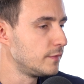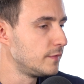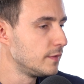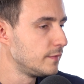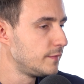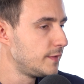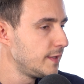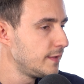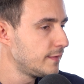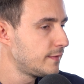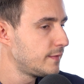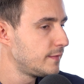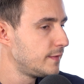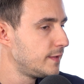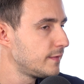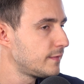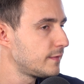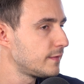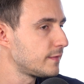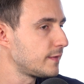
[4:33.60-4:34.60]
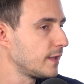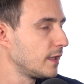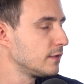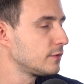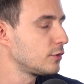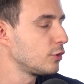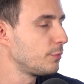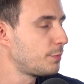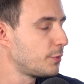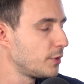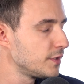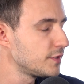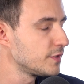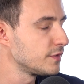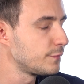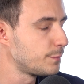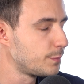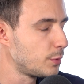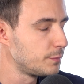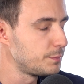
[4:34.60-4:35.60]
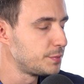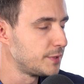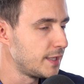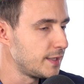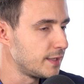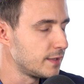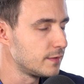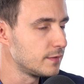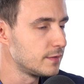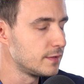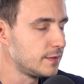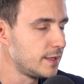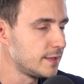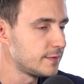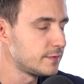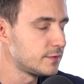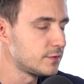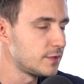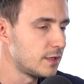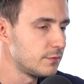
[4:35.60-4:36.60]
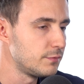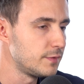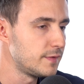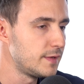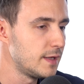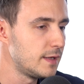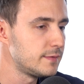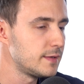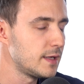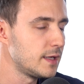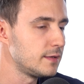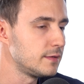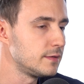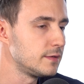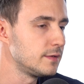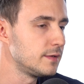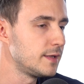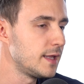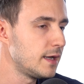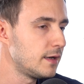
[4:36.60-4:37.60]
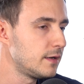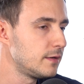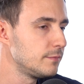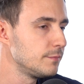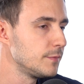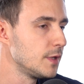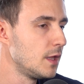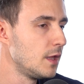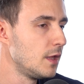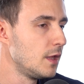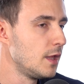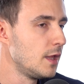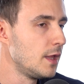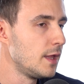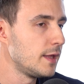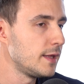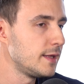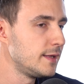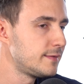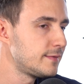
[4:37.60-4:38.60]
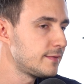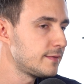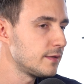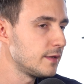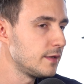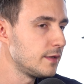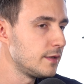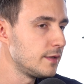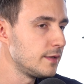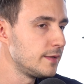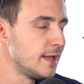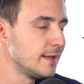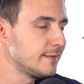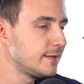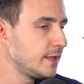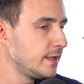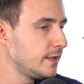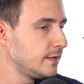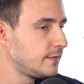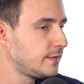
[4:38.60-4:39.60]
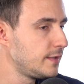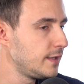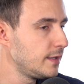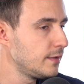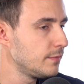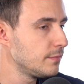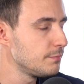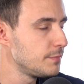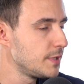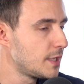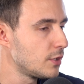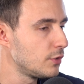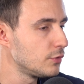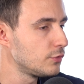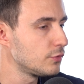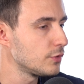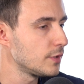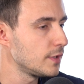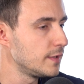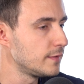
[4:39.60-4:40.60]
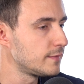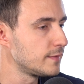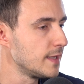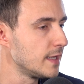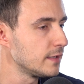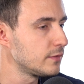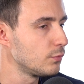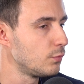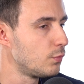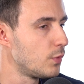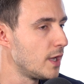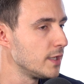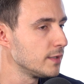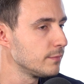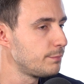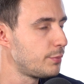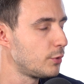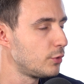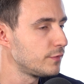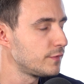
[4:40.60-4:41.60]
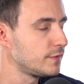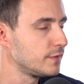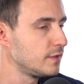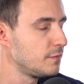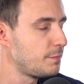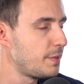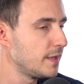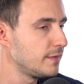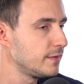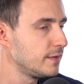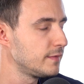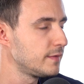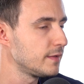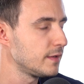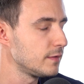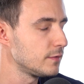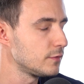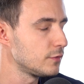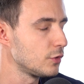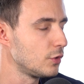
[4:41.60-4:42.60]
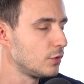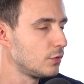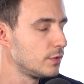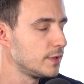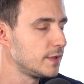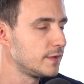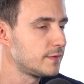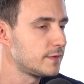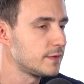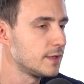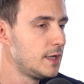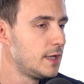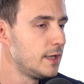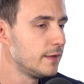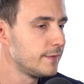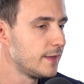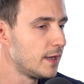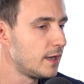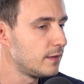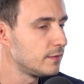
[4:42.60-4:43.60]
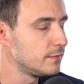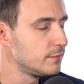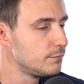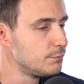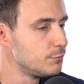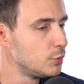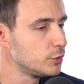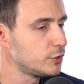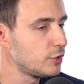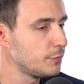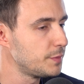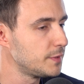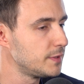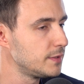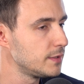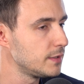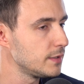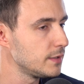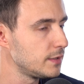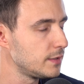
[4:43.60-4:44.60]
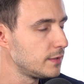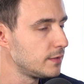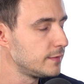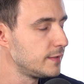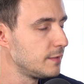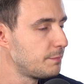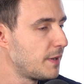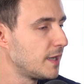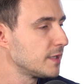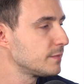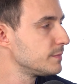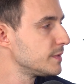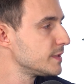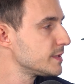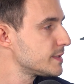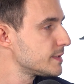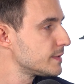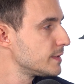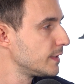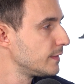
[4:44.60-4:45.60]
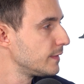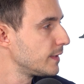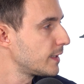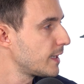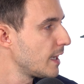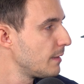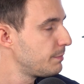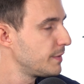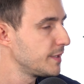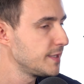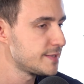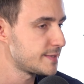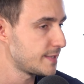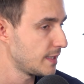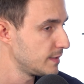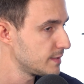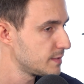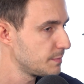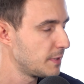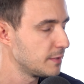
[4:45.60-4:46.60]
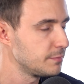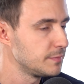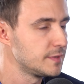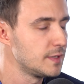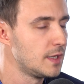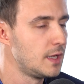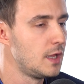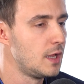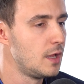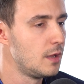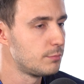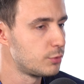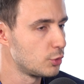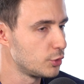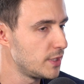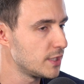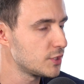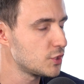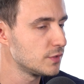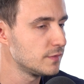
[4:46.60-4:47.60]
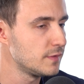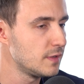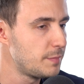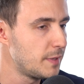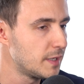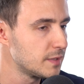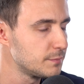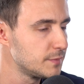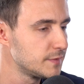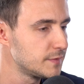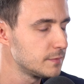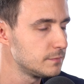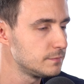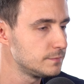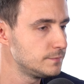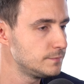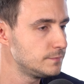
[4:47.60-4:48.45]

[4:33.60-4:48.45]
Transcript: these sales and operations planning, let's start with that. And there, it's not easy because it's not one person dependent. So there are multiple departments in the company: sales department, production department,